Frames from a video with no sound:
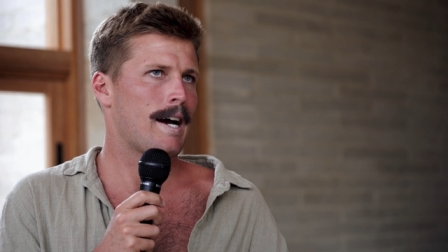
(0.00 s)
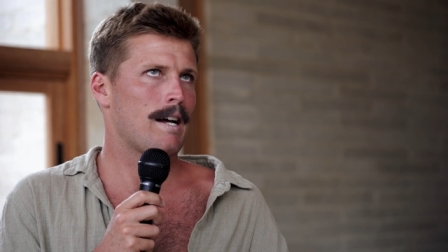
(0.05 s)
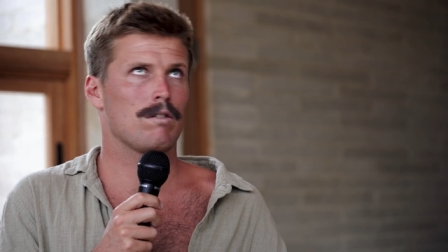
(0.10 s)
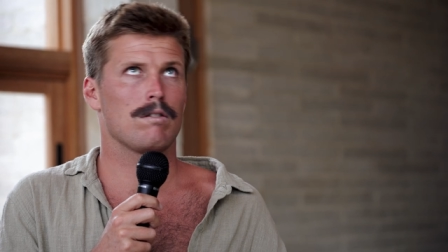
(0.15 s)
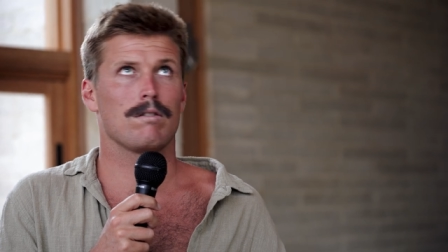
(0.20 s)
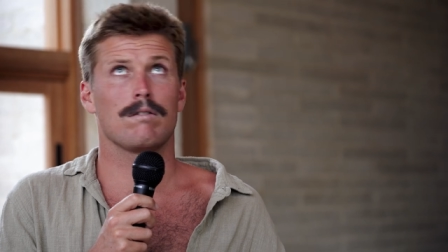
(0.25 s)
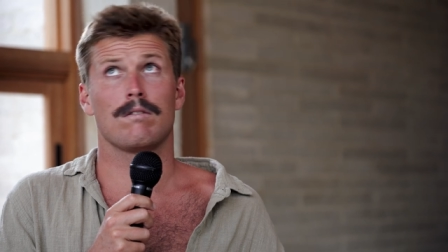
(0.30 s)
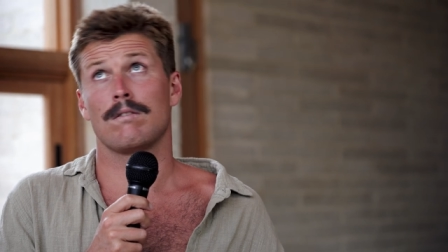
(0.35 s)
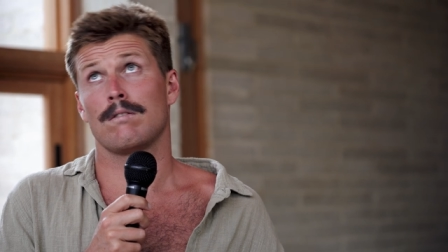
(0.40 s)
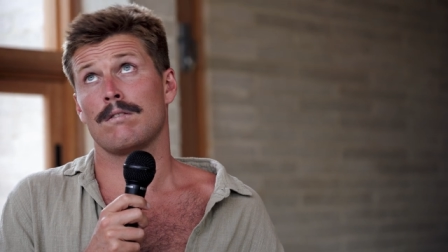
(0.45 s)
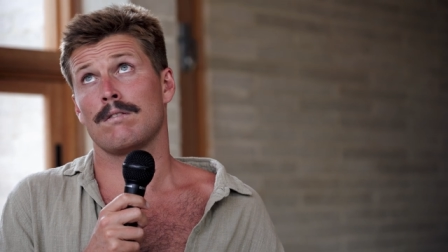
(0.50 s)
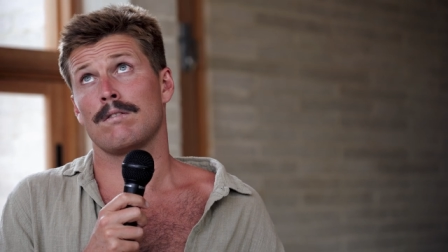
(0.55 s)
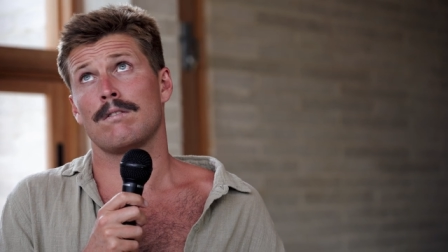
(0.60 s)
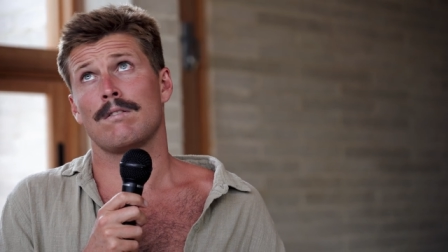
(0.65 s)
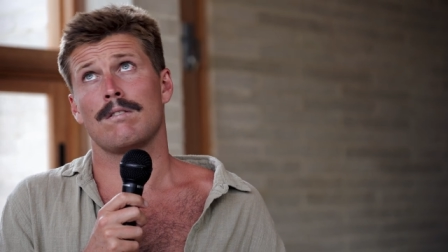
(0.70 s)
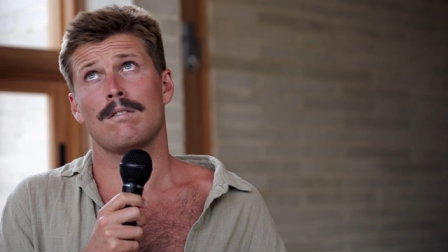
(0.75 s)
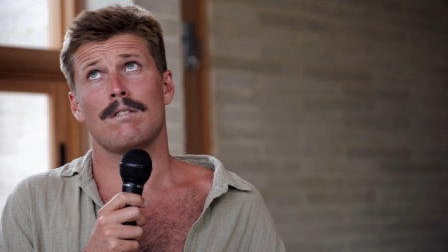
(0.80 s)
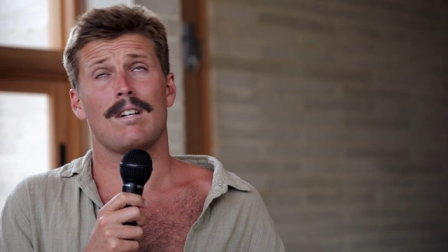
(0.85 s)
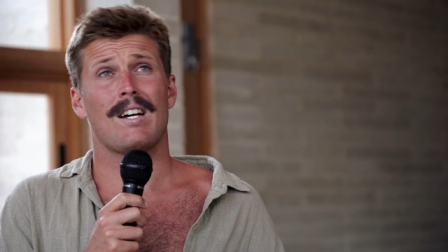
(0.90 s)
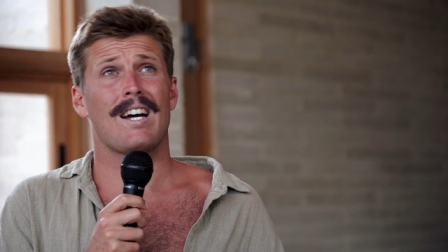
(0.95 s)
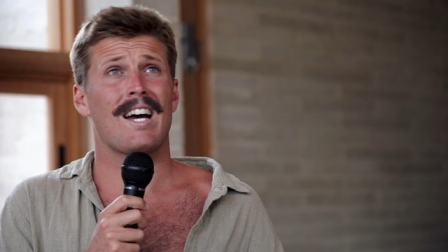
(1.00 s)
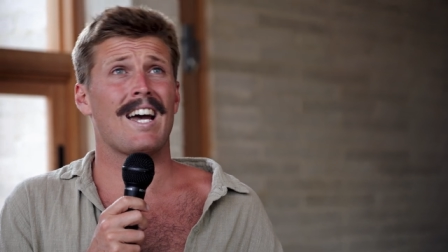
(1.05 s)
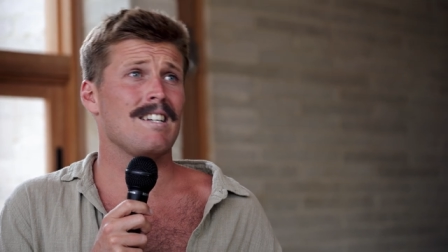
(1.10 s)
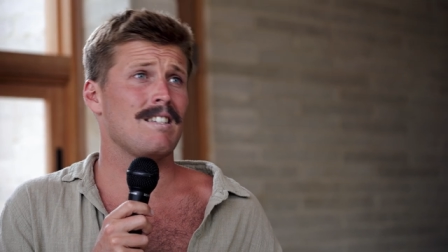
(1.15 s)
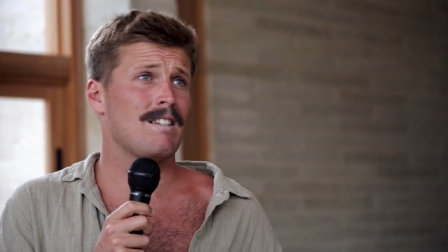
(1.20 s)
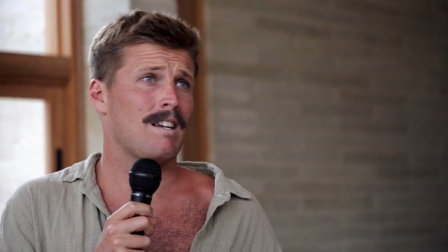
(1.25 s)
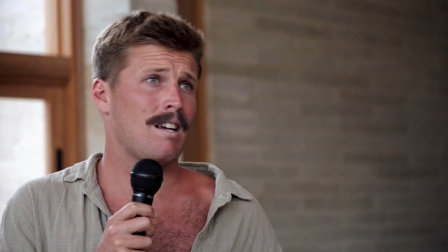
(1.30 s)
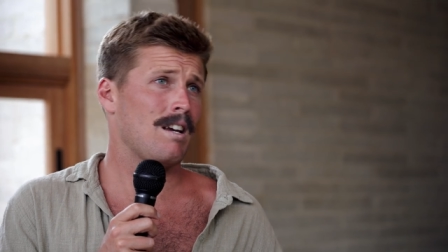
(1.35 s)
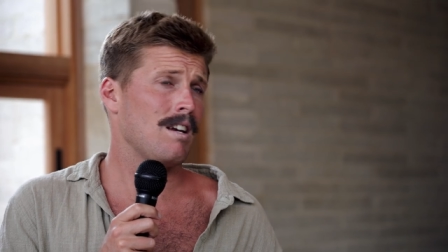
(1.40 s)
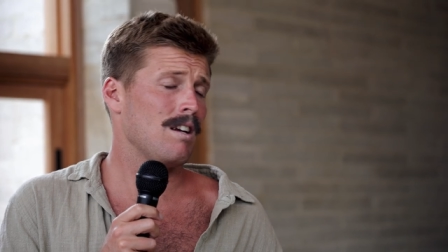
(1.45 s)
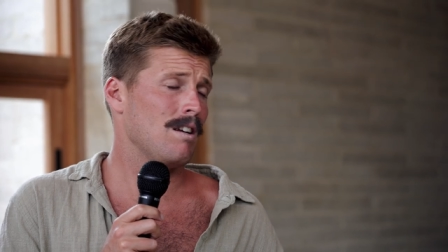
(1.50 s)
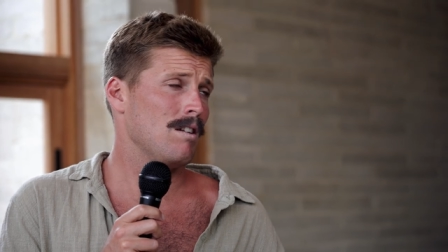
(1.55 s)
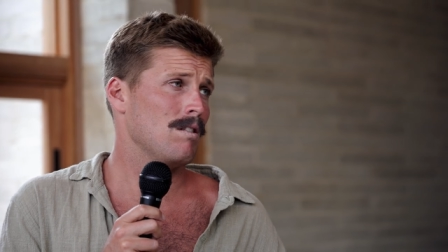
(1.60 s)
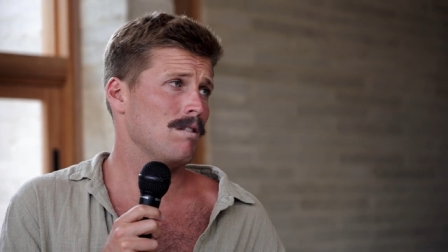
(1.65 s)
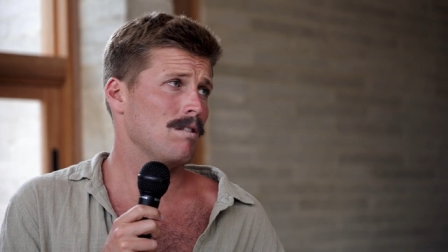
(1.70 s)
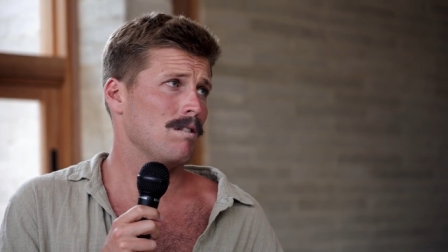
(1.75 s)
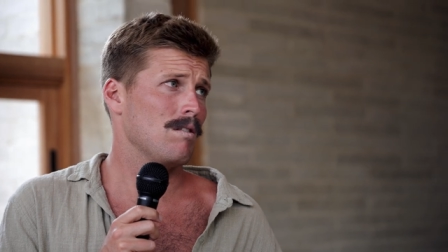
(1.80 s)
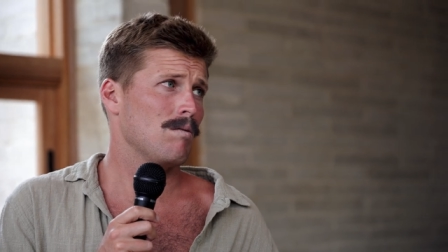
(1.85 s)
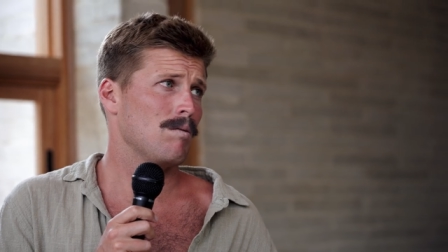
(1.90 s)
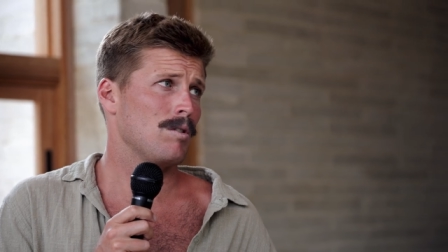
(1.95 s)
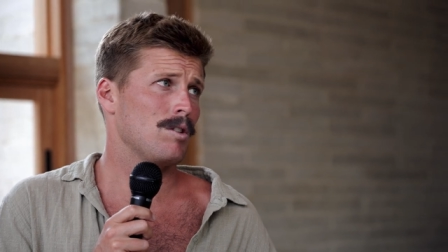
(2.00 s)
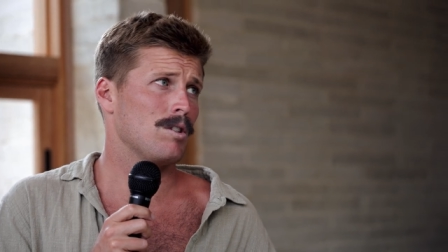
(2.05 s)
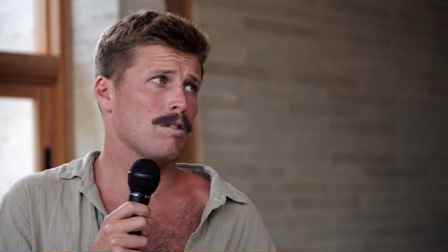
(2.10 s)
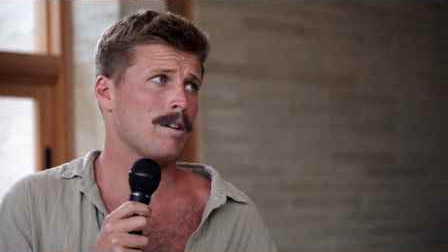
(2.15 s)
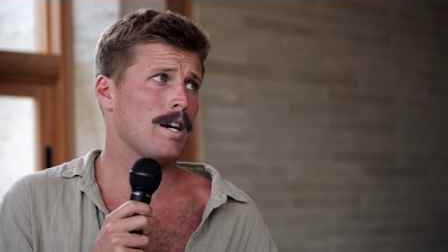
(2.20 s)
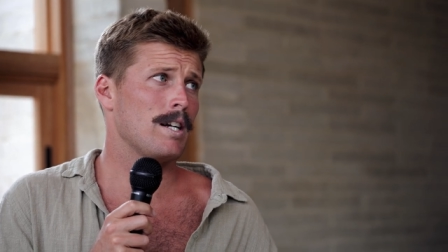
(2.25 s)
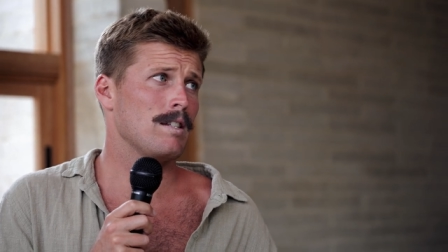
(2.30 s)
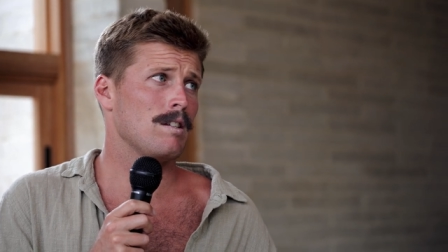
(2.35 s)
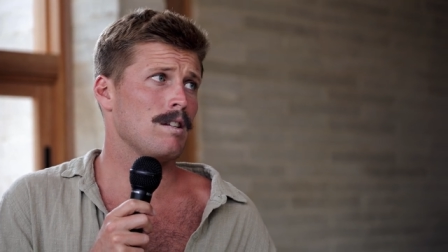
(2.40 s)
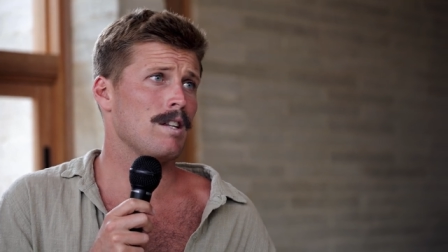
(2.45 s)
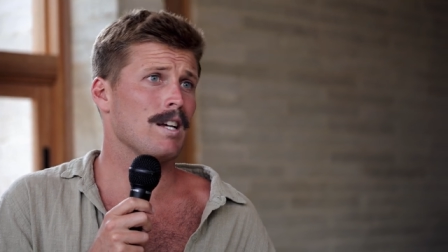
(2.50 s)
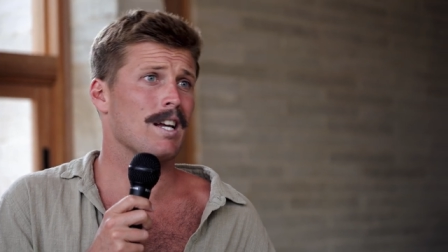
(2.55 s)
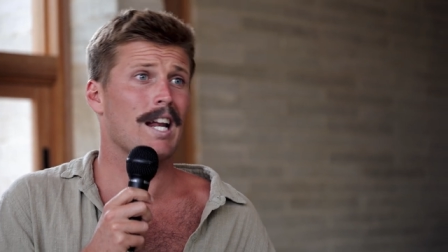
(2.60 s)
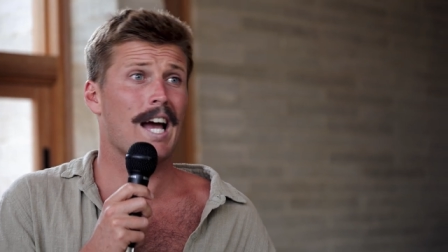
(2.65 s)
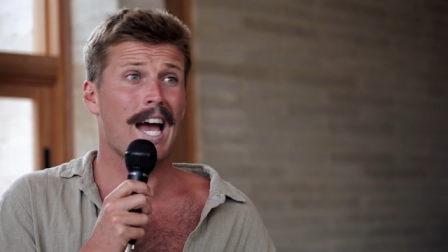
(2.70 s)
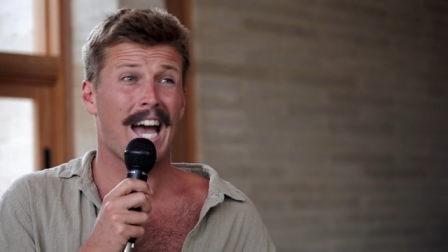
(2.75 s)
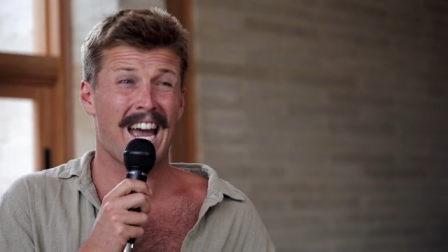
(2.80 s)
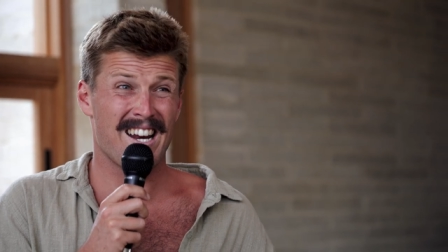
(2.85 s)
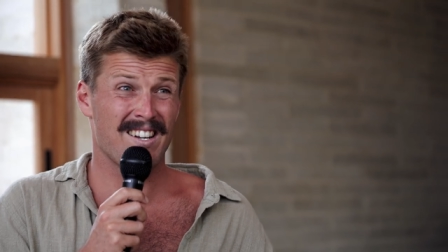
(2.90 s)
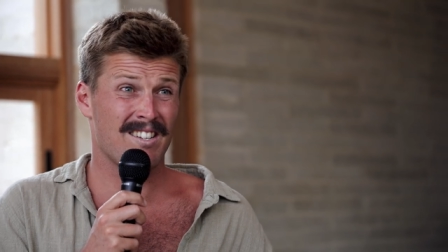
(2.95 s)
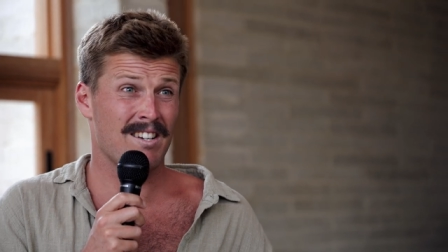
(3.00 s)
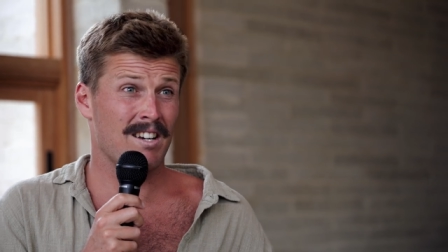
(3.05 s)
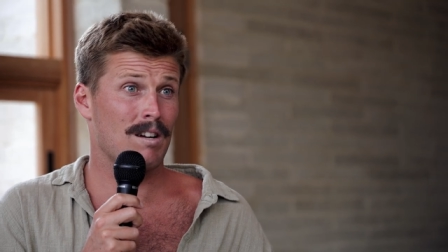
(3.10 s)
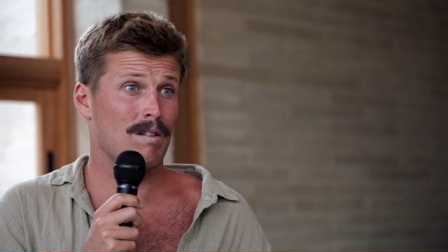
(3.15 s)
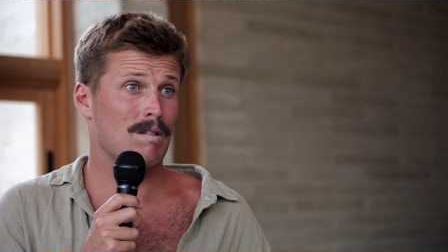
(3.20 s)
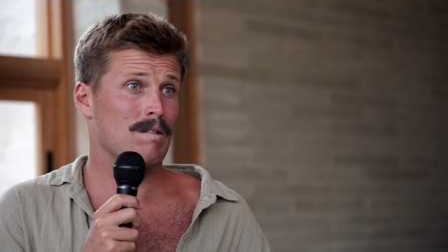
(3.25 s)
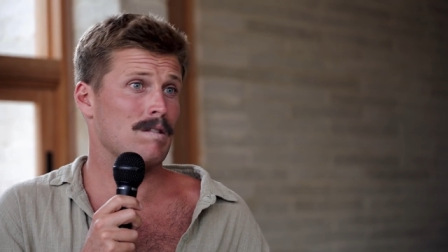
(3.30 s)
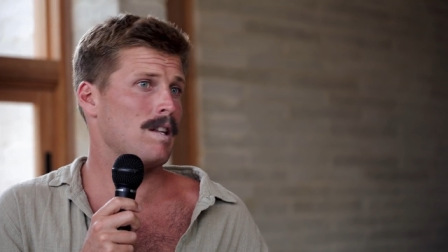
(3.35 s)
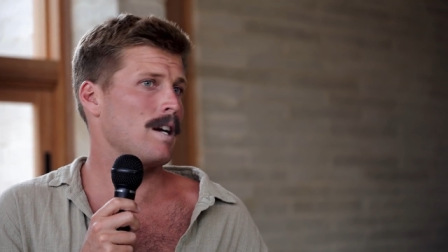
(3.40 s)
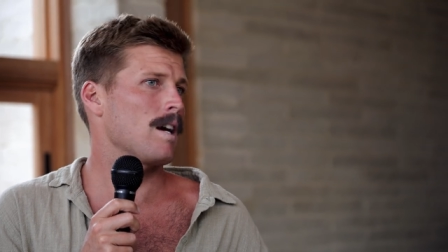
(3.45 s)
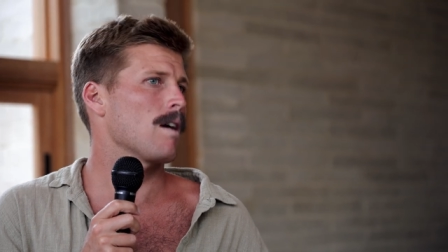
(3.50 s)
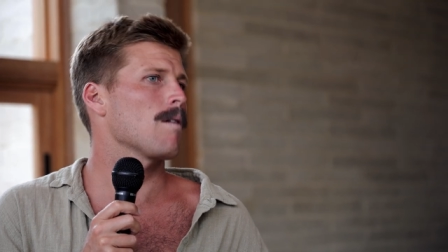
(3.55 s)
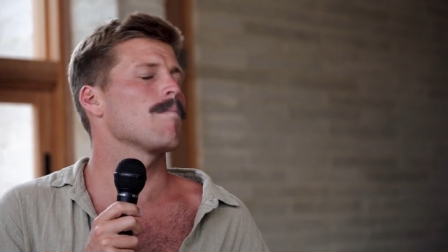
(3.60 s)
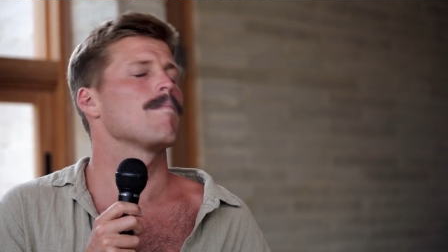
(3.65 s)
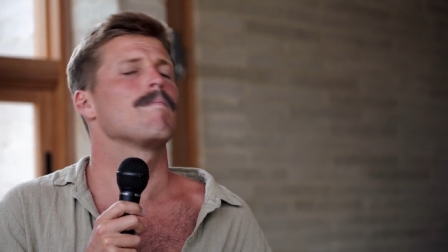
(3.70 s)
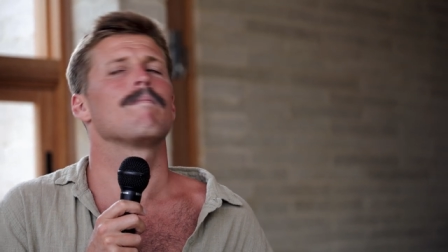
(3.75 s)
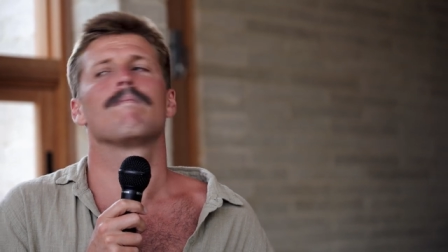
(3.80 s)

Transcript: at eighteen, which is crazy thing. At eighteen, I was like,